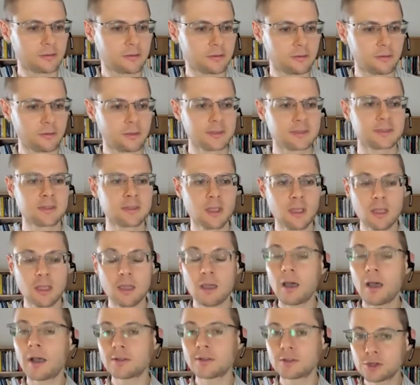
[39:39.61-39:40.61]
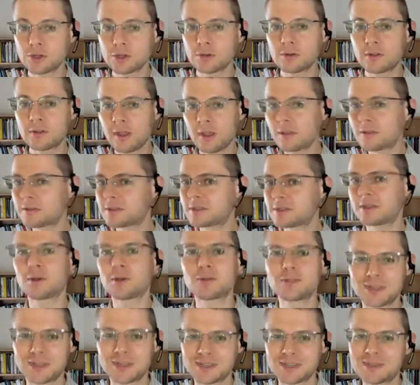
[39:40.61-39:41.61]
this on June 10th, so
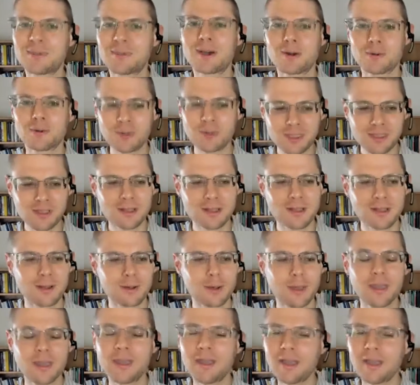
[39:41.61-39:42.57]
just about a week ago,